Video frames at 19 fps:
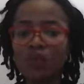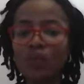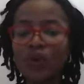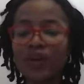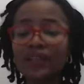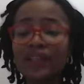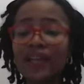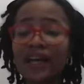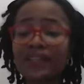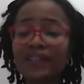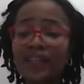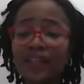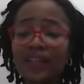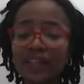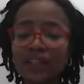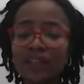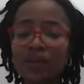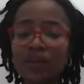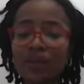when they are
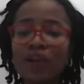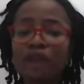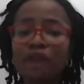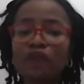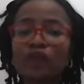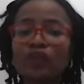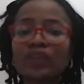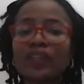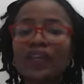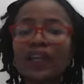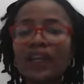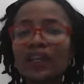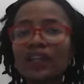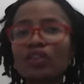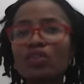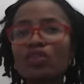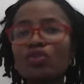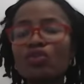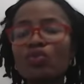taken away, if you
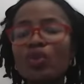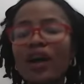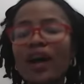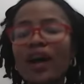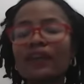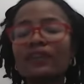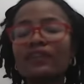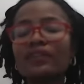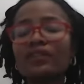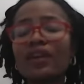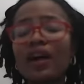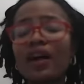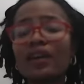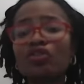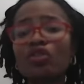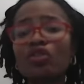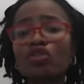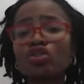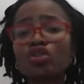think you can,
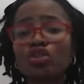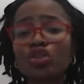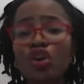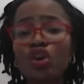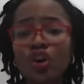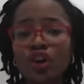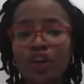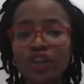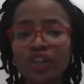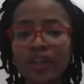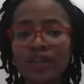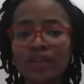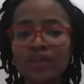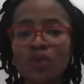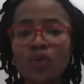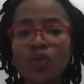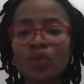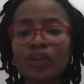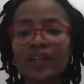uh, your joy
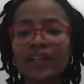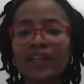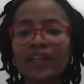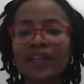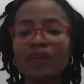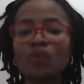is only